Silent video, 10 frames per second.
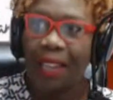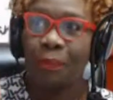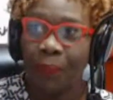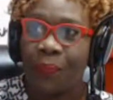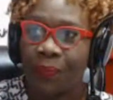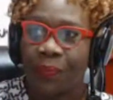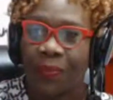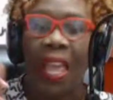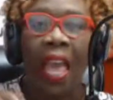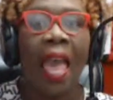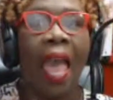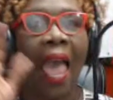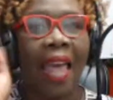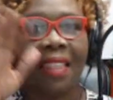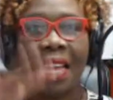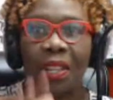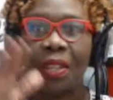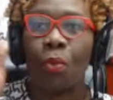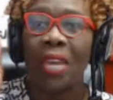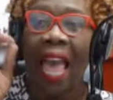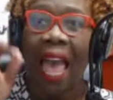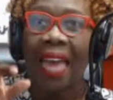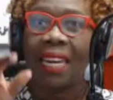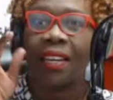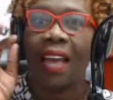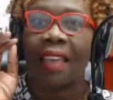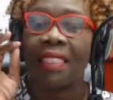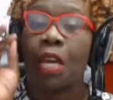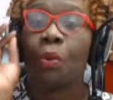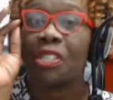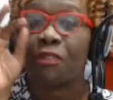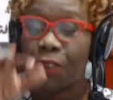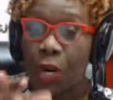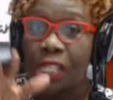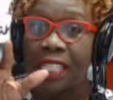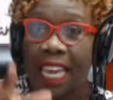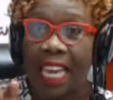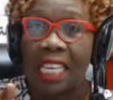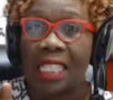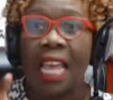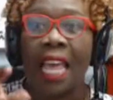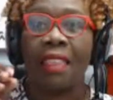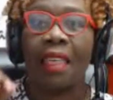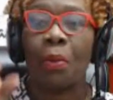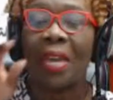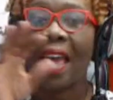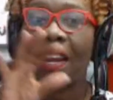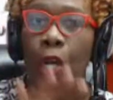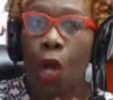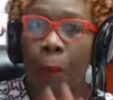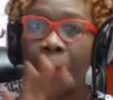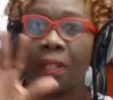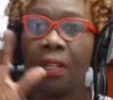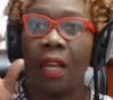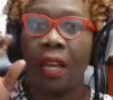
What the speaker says: And then we had, I think it was the first case that we had a couple,